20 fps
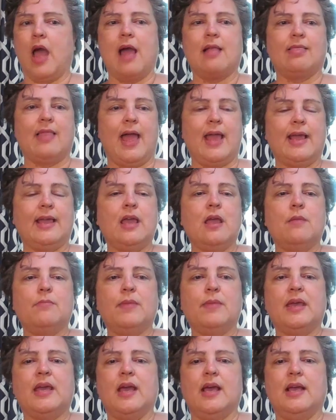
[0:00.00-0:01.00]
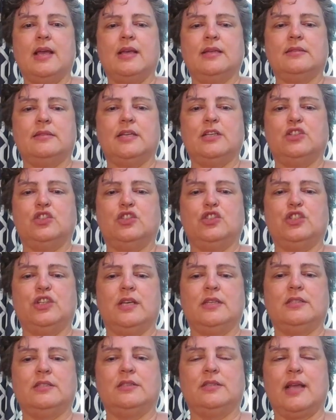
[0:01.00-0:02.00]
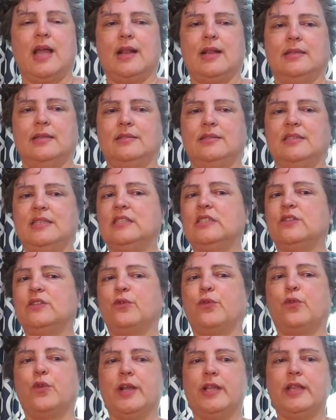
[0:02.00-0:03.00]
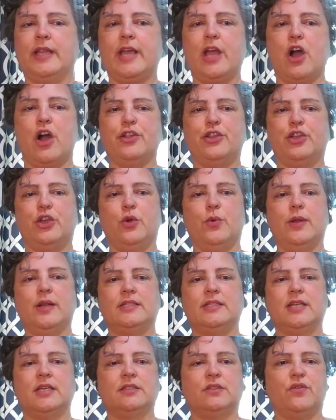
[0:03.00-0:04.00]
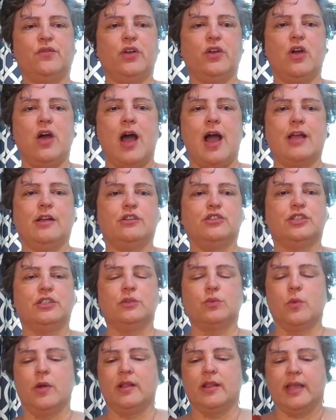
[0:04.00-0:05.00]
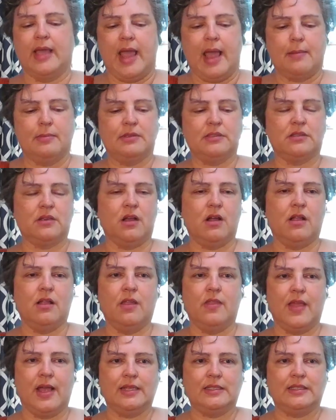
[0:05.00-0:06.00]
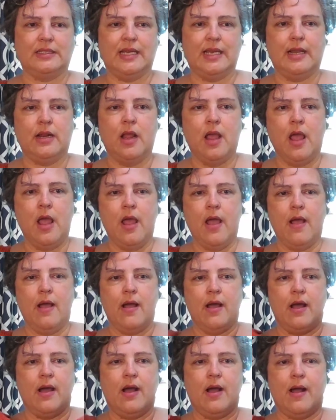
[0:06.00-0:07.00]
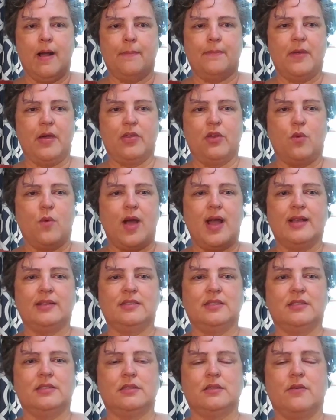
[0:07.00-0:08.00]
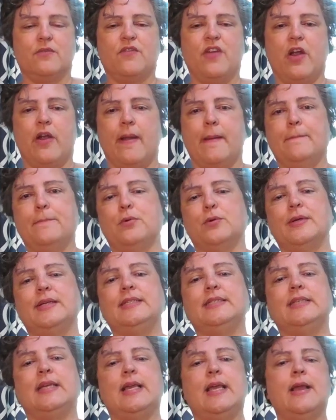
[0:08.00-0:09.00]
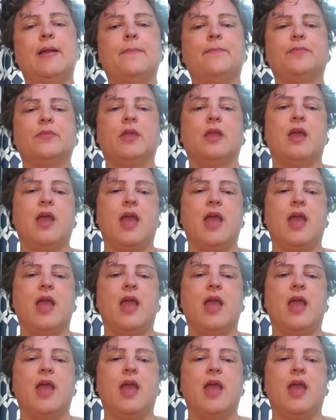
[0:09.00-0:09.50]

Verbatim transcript: I like it because it just kind of sits freely on you and it doesn't feel hot. You're just wearing the camisole and that's it. Um, otherwise, this is a very breezy